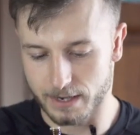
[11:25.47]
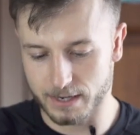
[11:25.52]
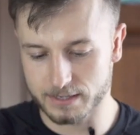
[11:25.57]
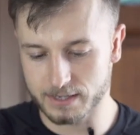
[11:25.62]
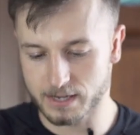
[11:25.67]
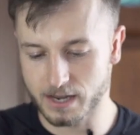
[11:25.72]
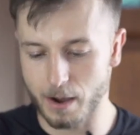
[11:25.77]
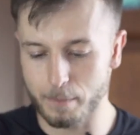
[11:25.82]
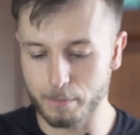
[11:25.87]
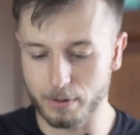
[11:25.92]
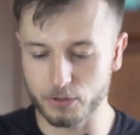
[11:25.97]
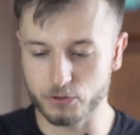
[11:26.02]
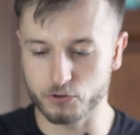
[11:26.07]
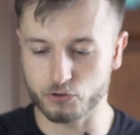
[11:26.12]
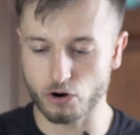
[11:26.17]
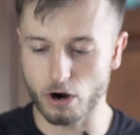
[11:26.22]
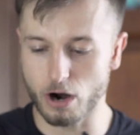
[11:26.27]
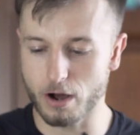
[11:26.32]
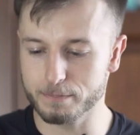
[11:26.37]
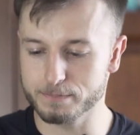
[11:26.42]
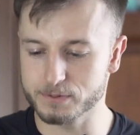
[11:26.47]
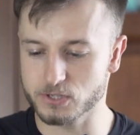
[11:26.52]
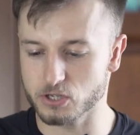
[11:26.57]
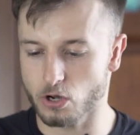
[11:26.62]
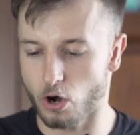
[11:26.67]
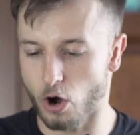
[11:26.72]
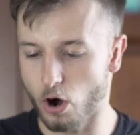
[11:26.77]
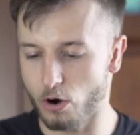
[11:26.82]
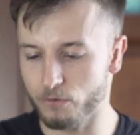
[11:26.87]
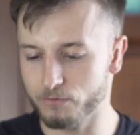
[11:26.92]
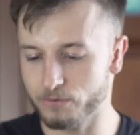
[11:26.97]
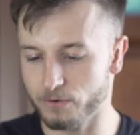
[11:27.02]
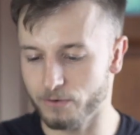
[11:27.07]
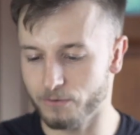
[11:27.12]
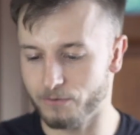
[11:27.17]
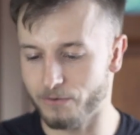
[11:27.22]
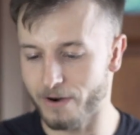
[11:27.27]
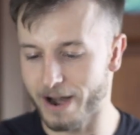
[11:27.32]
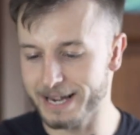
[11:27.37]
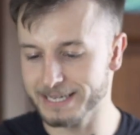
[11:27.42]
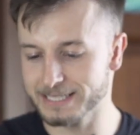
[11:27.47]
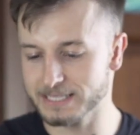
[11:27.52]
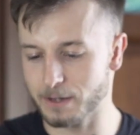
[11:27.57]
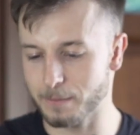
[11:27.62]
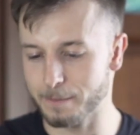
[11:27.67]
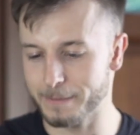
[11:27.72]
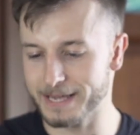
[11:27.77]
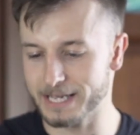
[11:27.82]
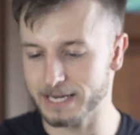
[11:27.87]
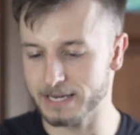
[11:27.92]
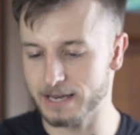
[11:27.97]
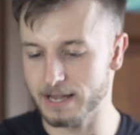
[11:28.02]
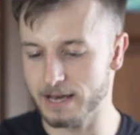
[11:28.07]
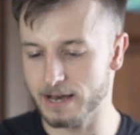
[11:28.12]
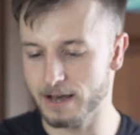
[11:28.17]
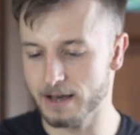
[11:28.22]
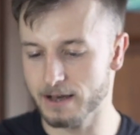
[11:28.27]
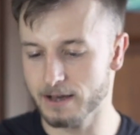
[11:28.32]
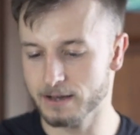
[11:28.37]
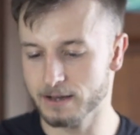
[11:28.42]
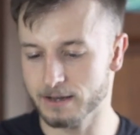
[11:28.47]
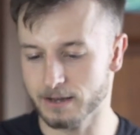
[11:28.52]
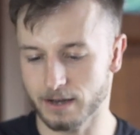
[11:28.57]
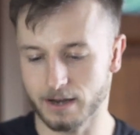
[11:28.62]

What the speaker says: a couple drops of vitamin